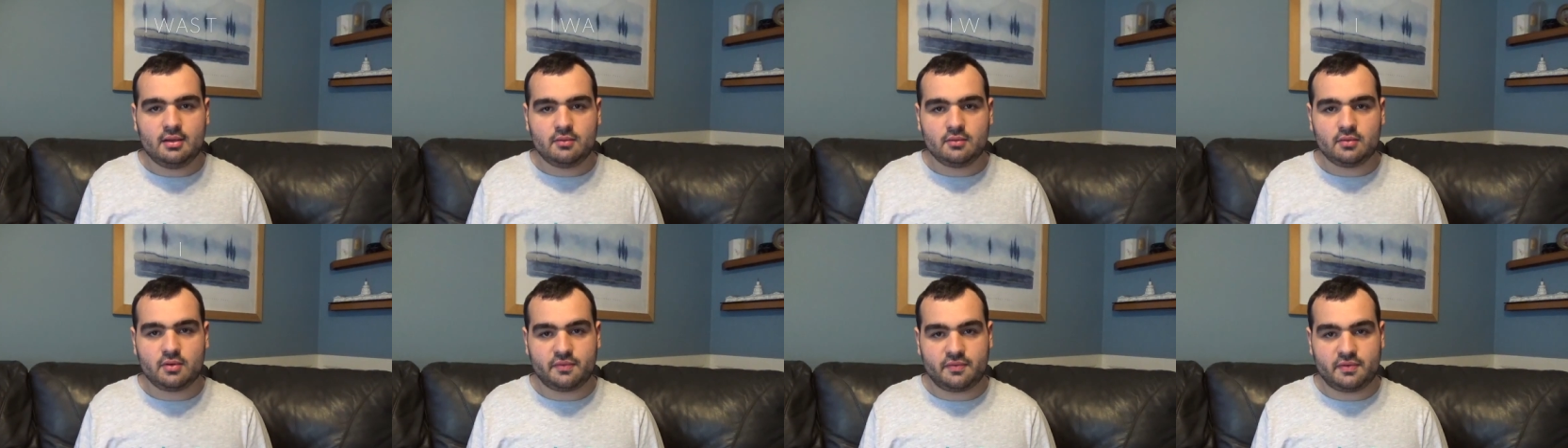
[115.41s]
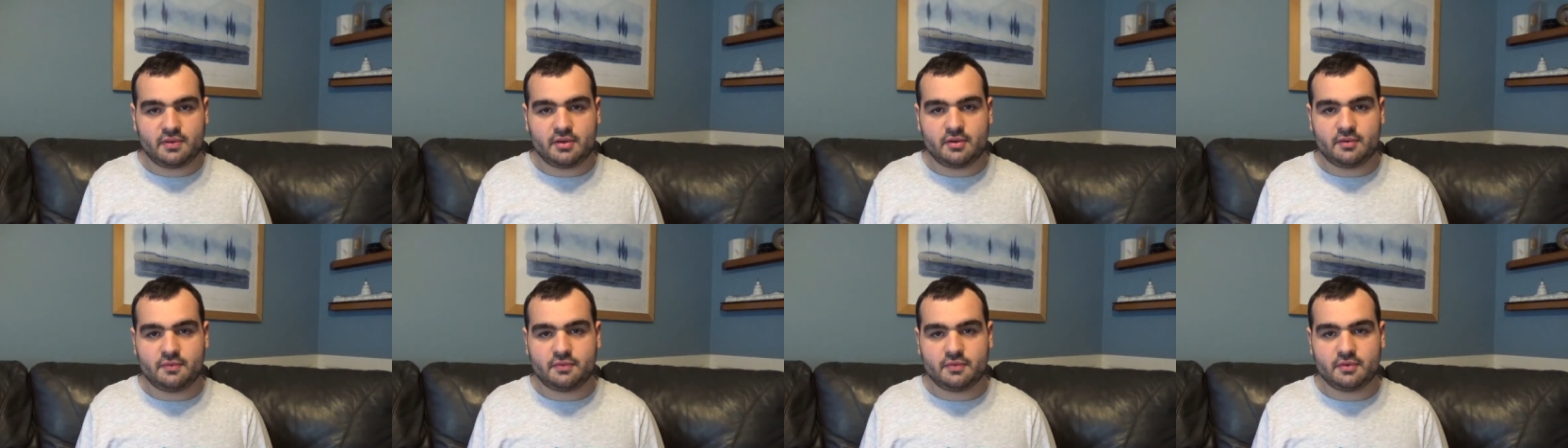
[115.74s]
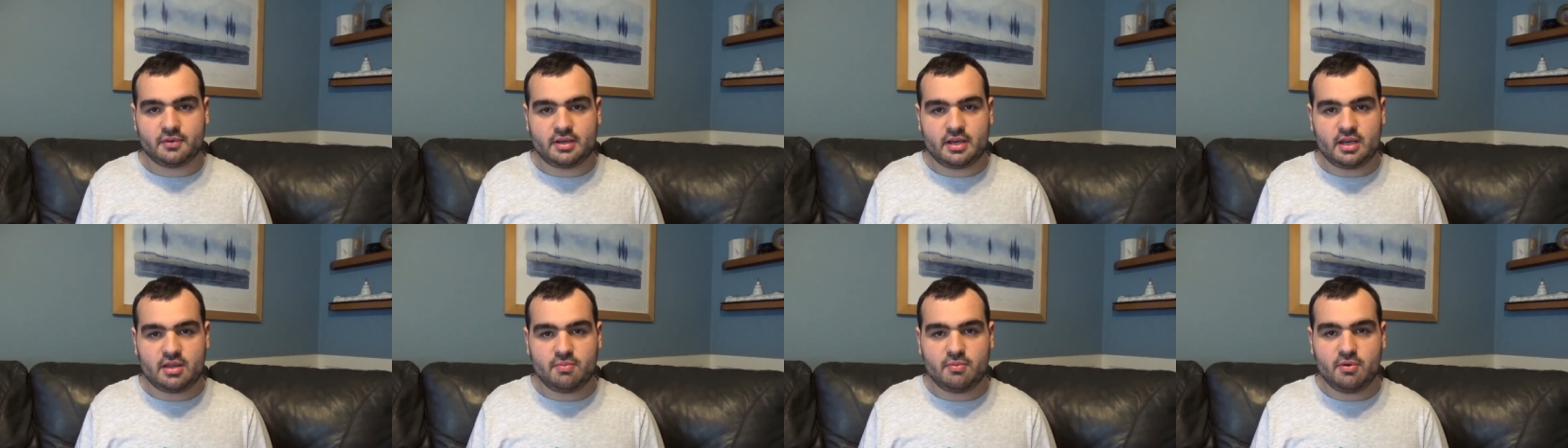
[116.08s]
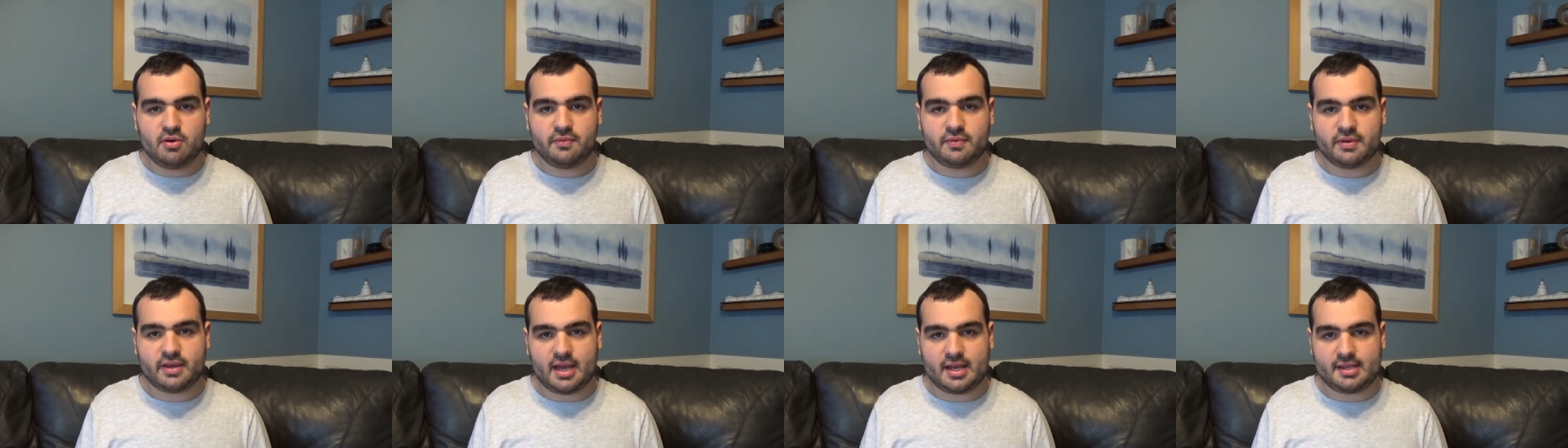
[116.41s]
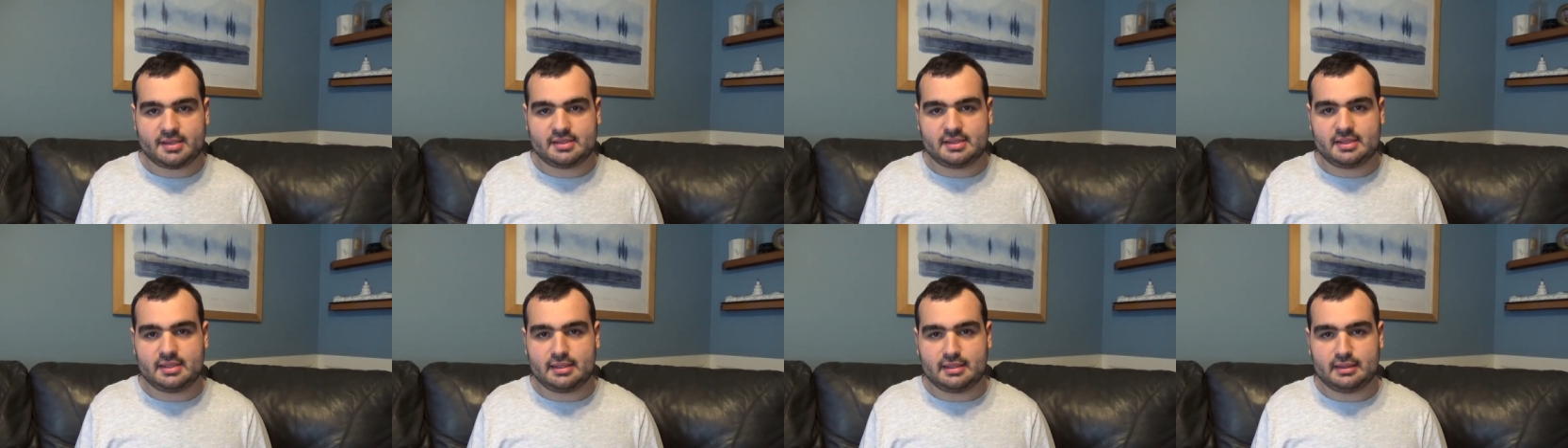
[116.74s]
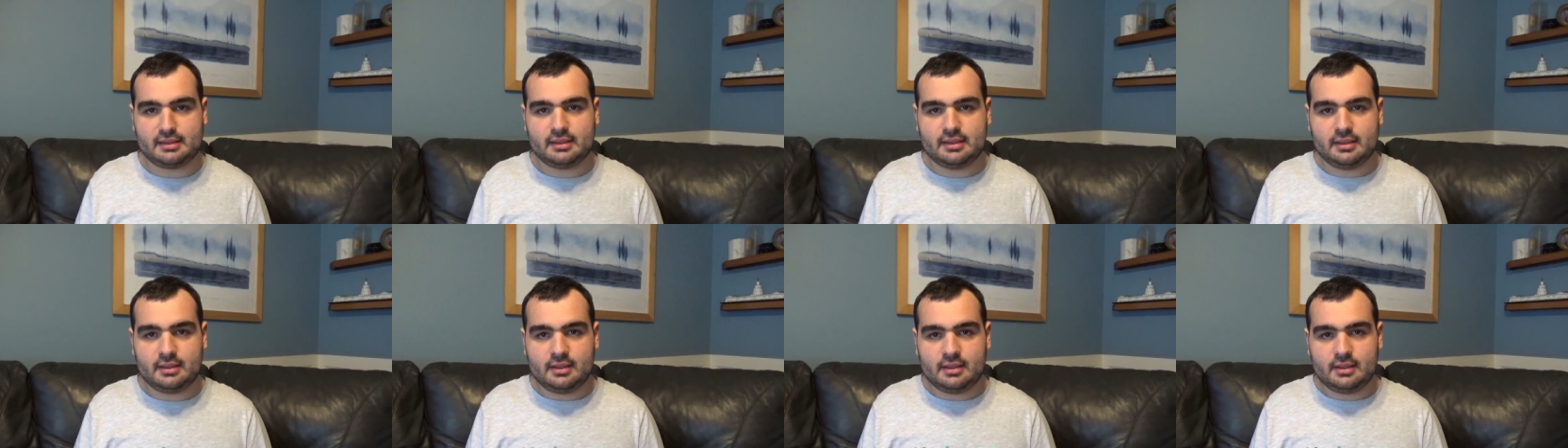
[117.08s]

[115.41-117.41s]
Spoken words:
review for each movie I've seen.